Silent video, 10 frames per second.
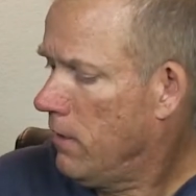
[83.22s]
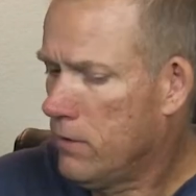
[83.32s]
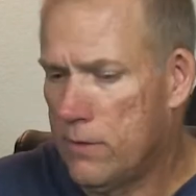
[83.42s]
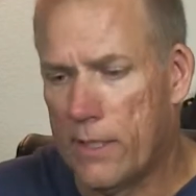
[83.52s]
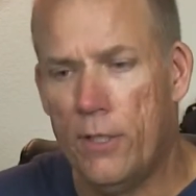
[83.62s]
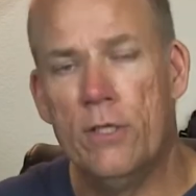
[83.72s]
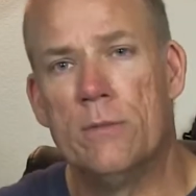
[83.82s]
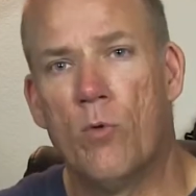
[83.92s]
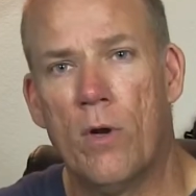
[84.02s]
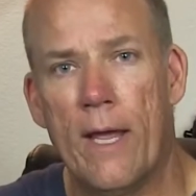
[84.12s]
so I could use
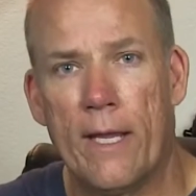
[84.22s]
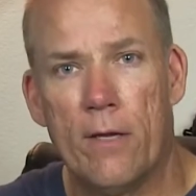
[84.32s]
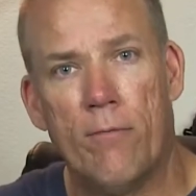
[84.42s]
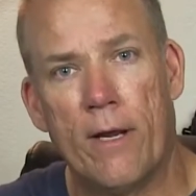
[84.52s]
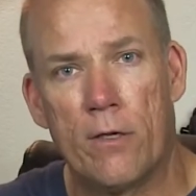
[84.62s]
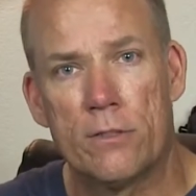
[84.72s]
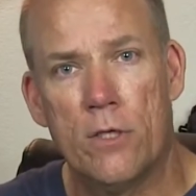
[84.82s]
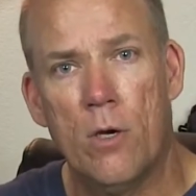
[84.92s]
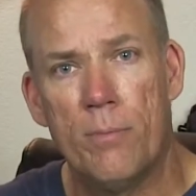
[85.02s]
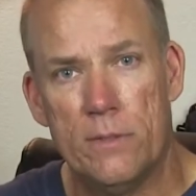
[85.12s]
it more like a regular
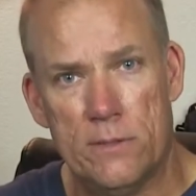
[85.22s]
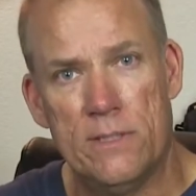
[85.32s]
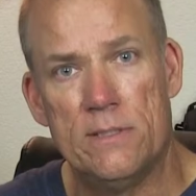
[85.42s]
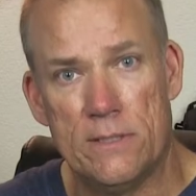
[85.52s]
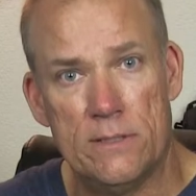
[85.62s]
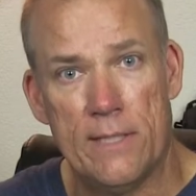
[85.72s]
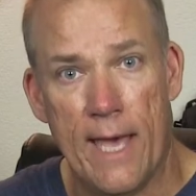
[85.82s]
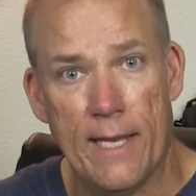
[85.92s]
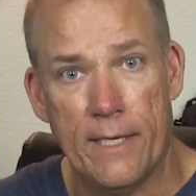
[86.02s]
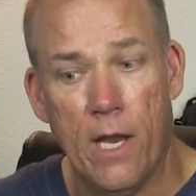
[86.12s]
scope, and since it's
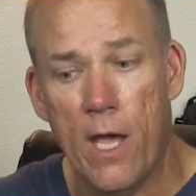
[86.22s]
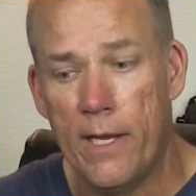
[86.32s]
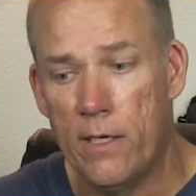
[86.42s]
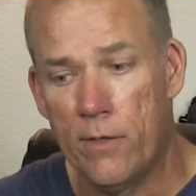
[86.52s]
at night,